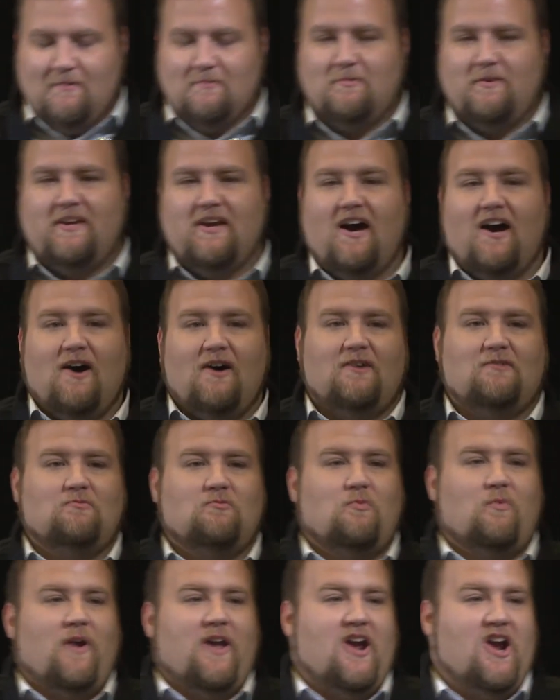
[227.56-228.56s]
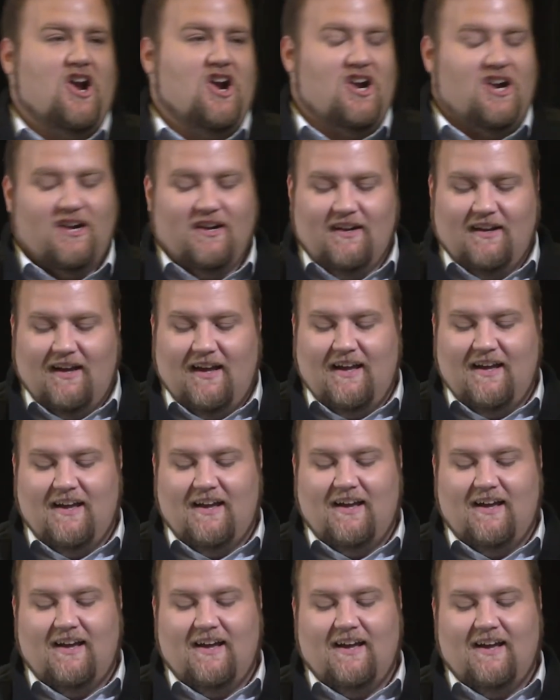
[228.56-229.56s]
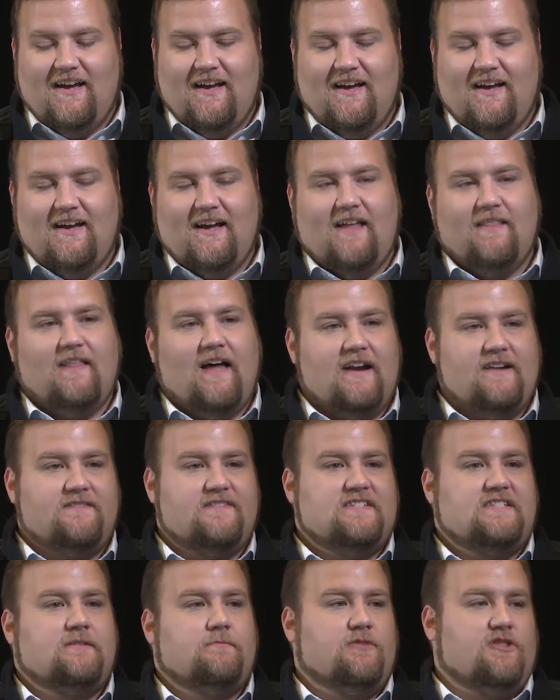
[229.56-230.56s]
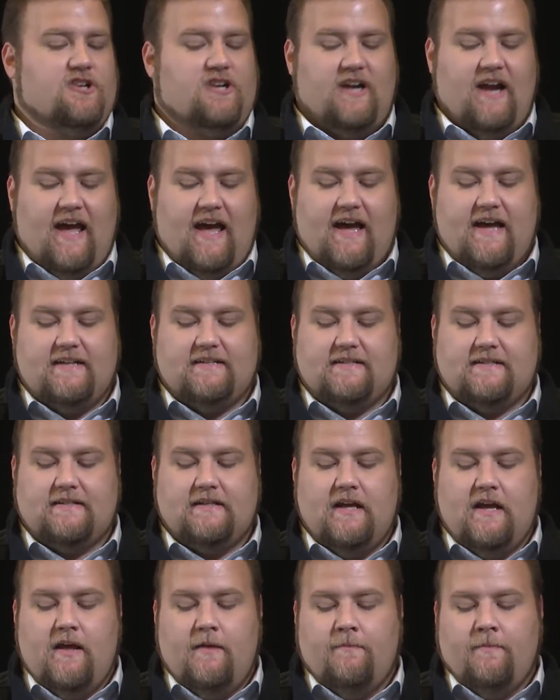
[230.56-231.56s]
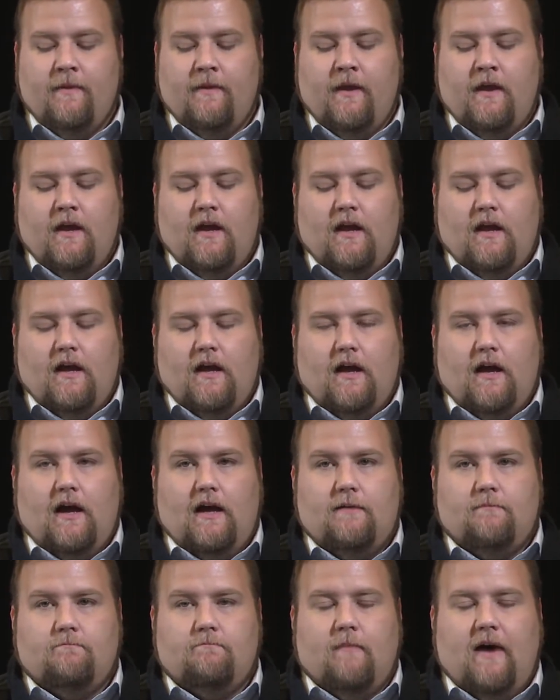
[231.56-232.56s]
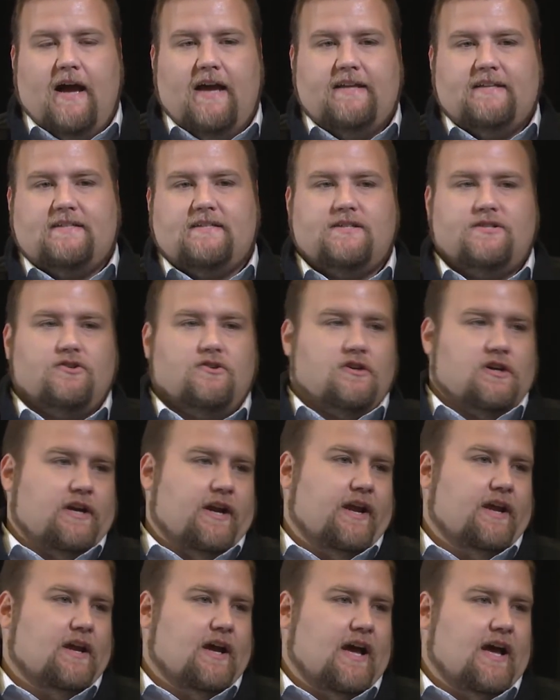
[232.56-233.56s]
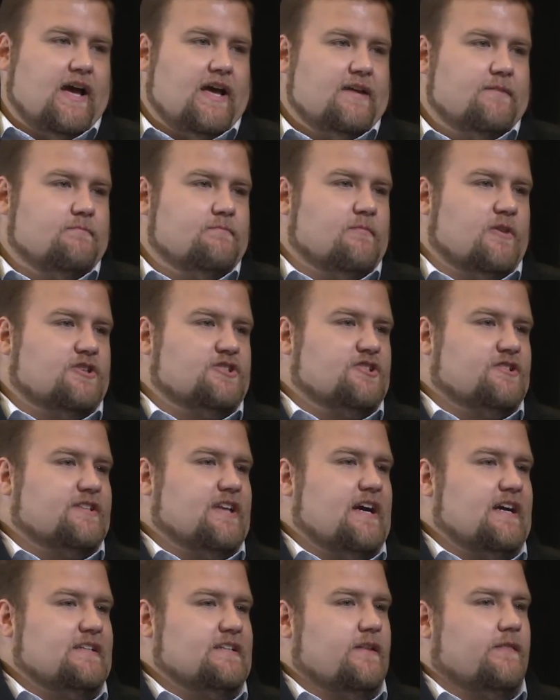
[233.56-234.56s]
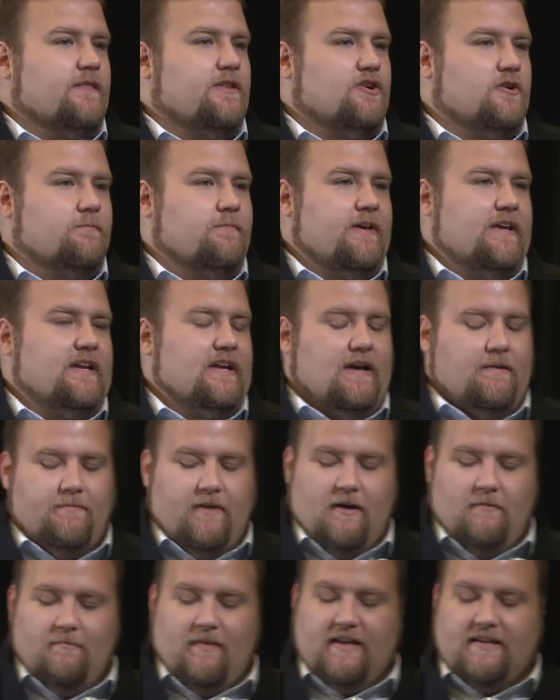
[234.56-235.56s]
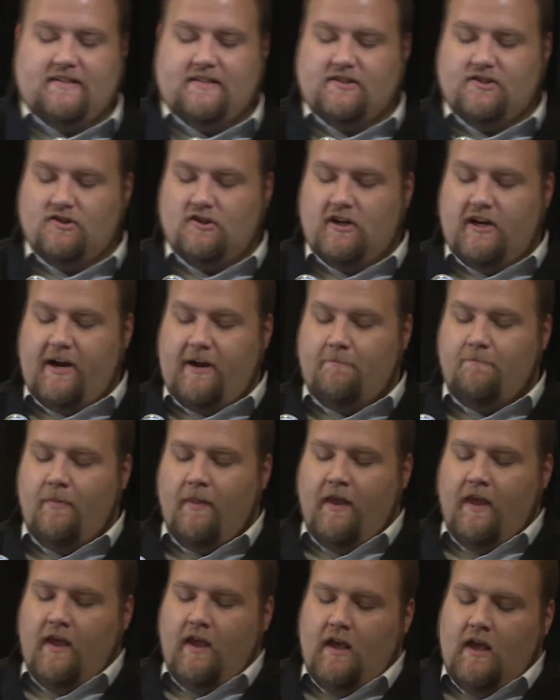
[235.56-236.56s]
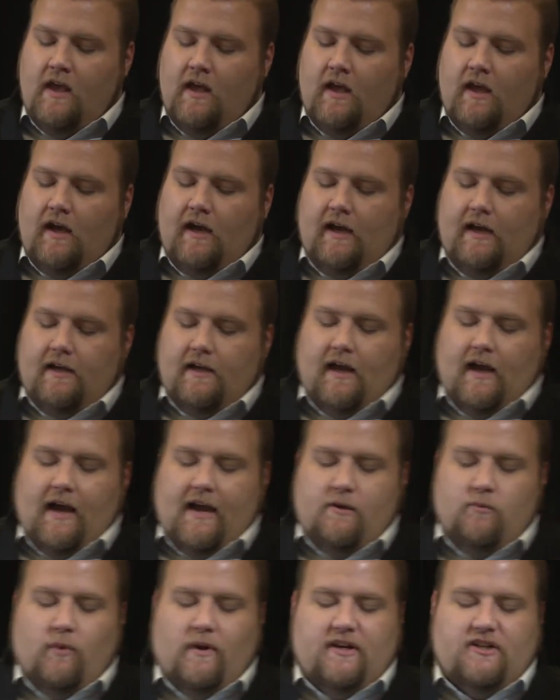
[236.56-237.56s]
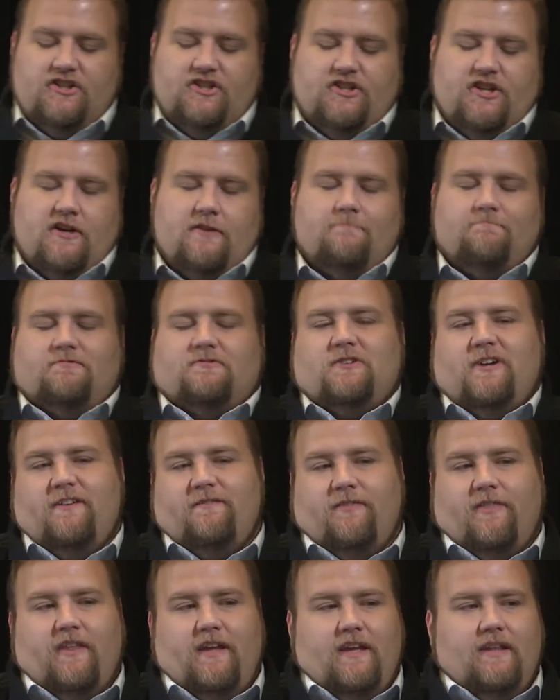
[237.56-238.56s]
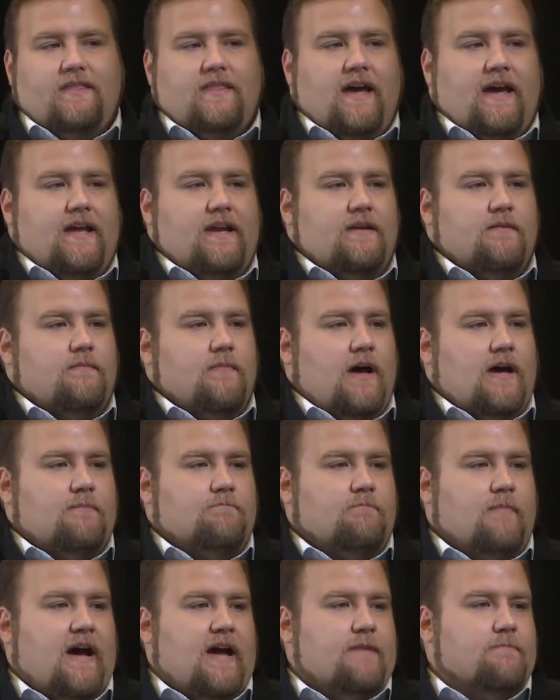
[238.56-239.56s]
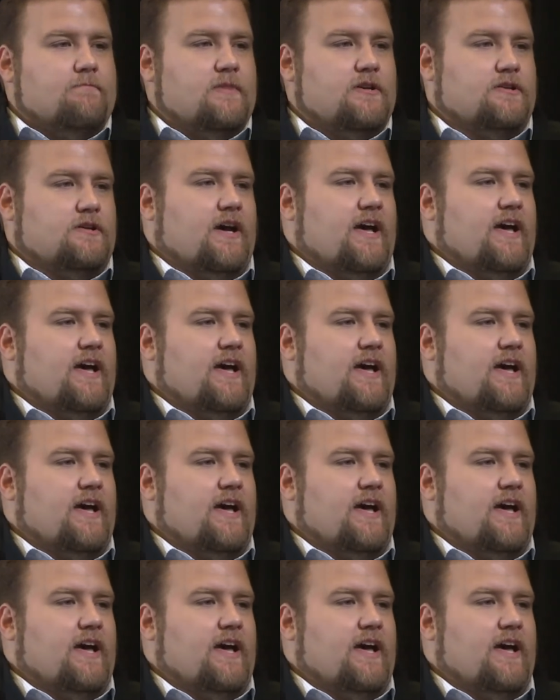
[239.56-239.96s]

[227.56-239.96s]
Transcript: We all wear a lot of similar hats. My story, Marshall talked a little bit about my story. I want to share briefly that my mental